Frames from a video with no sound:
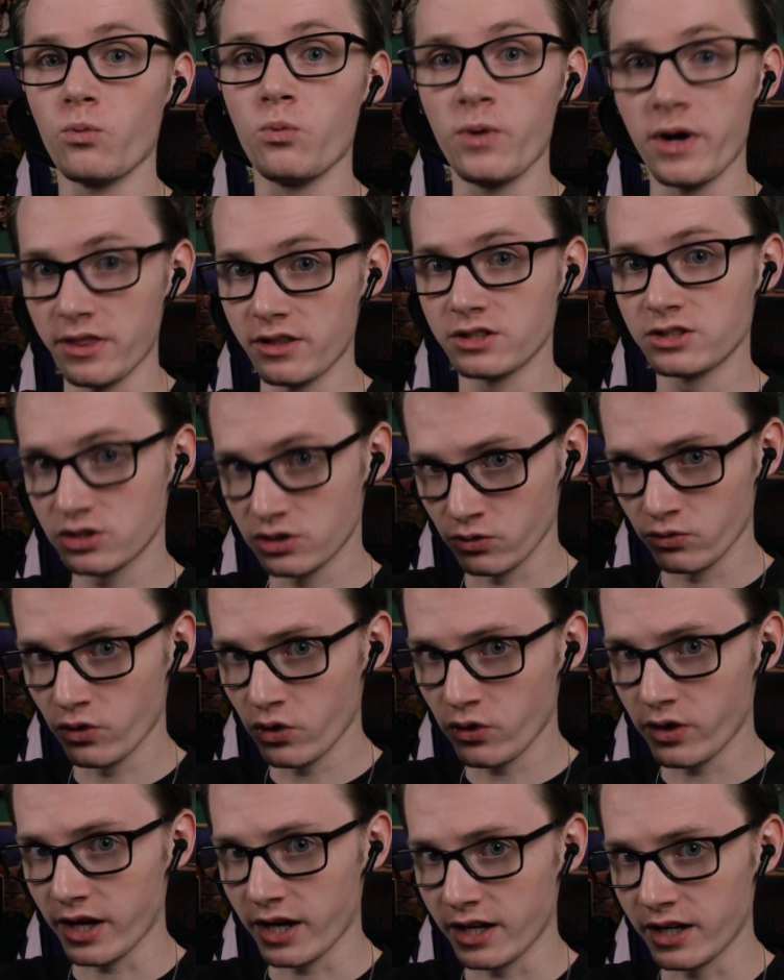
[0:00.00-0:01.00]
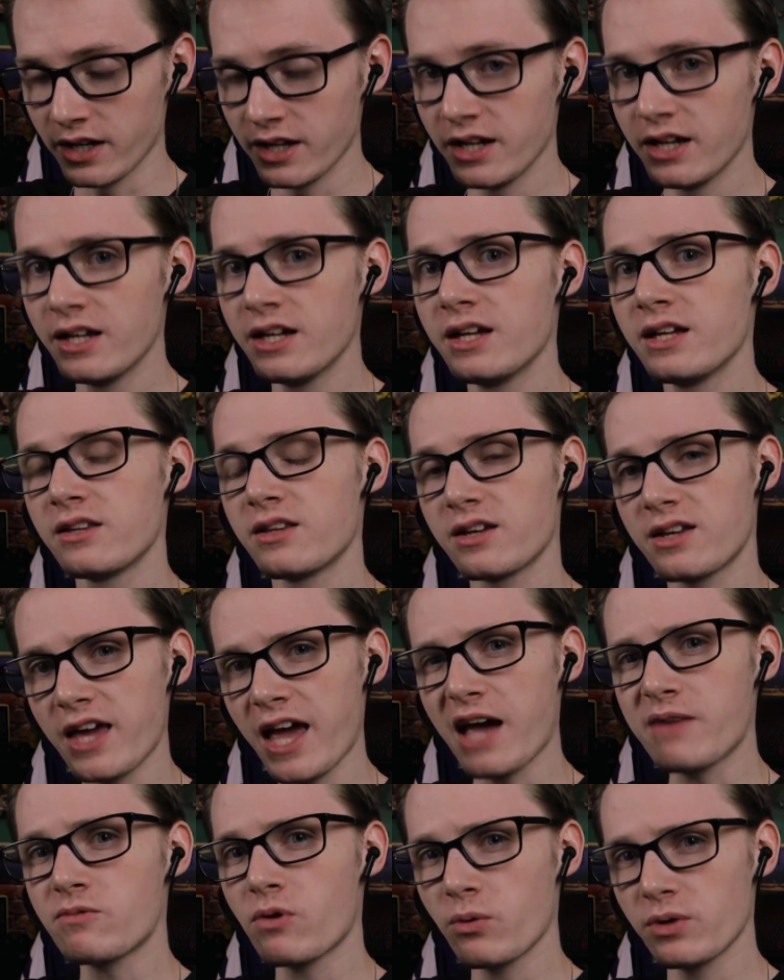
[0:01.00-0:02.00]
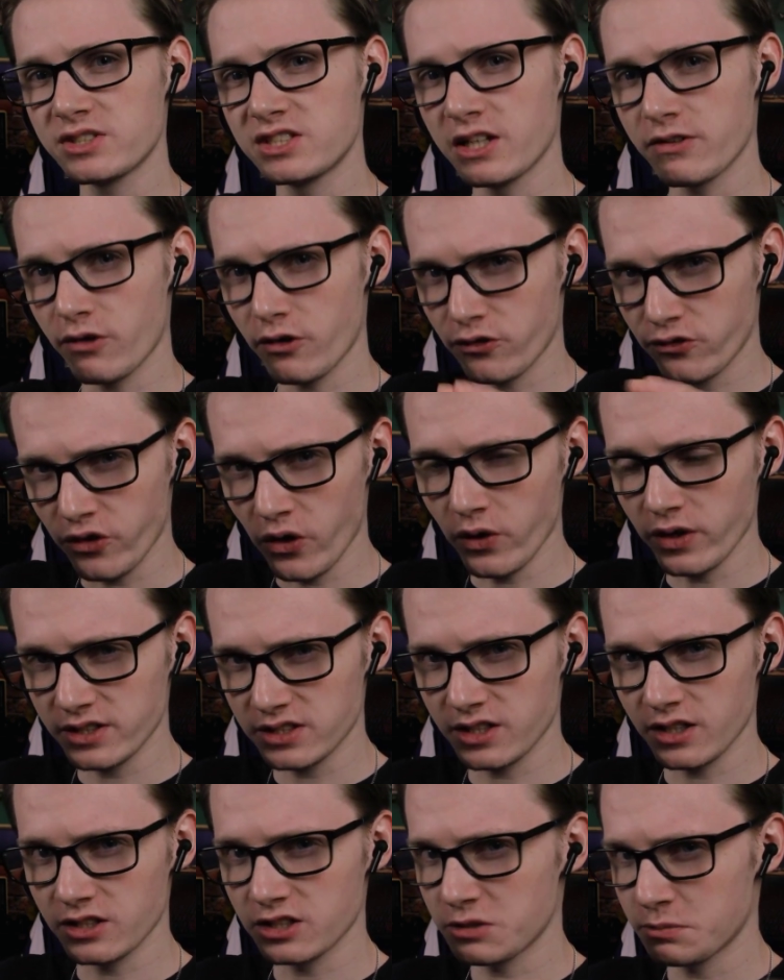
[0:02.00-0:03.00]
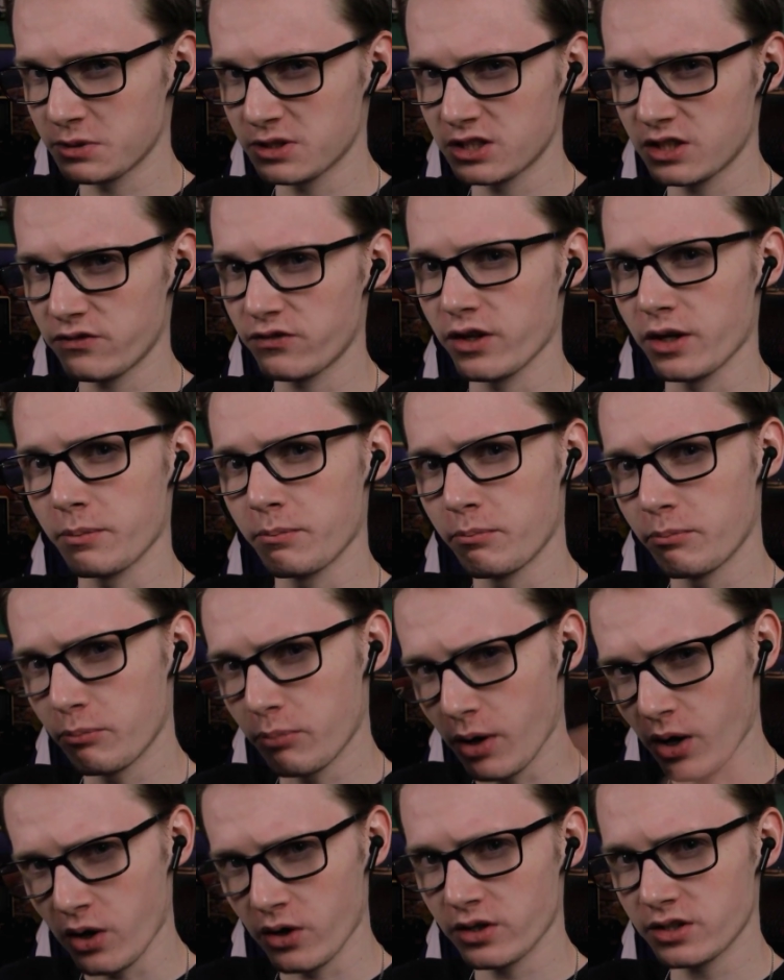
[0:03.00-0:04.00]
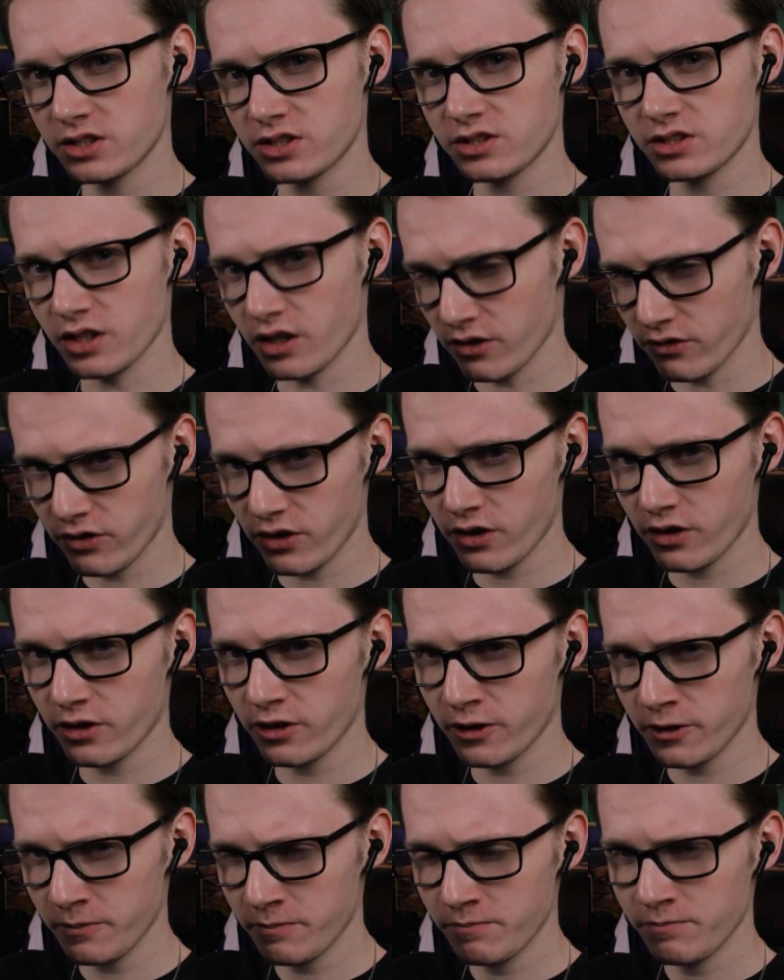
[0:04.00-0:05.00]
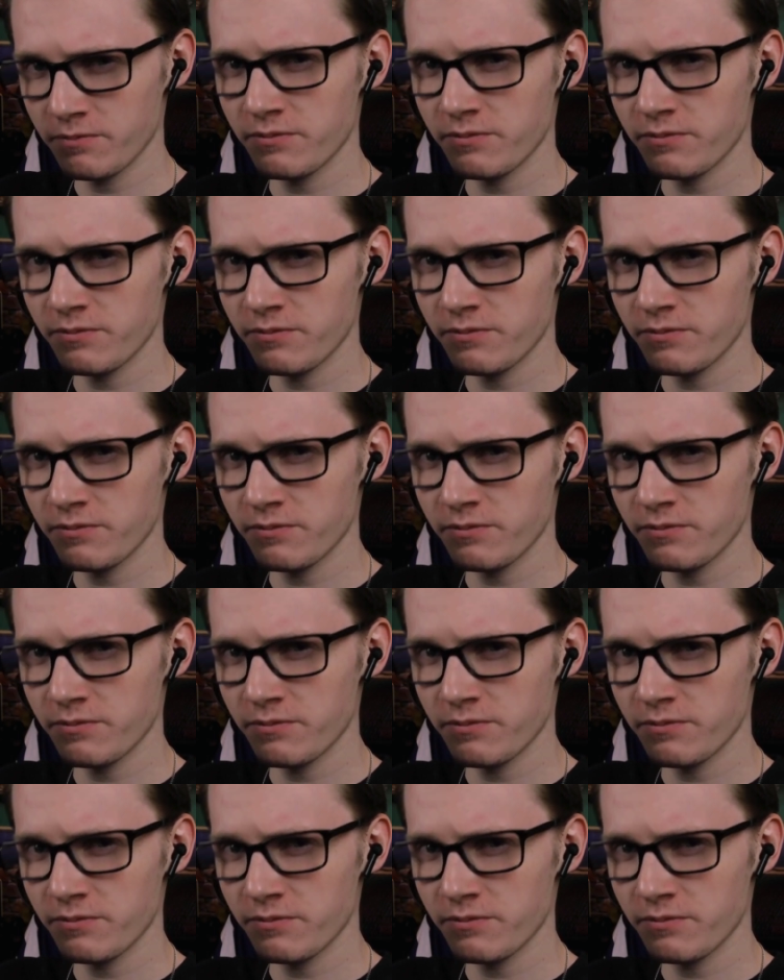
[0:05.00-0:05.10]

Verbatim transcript: with Suruga. The camera was never focused on specific parts of her,